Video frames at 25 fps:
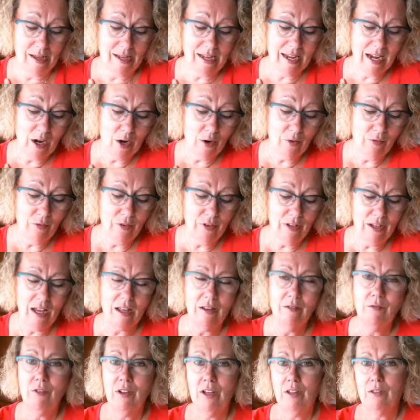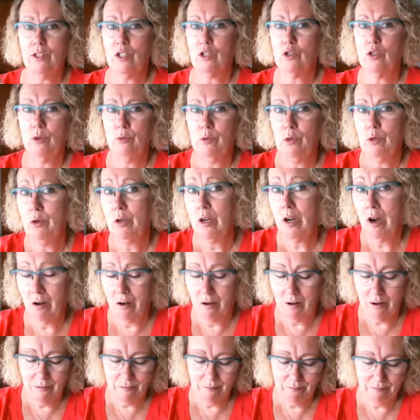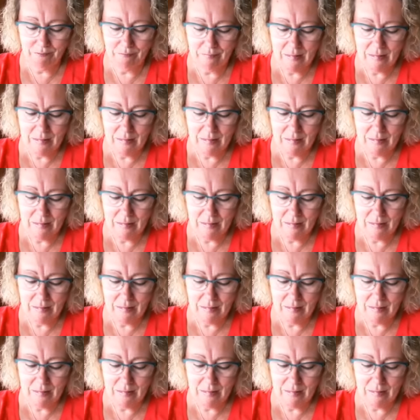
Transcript: carefully unveil the tribute car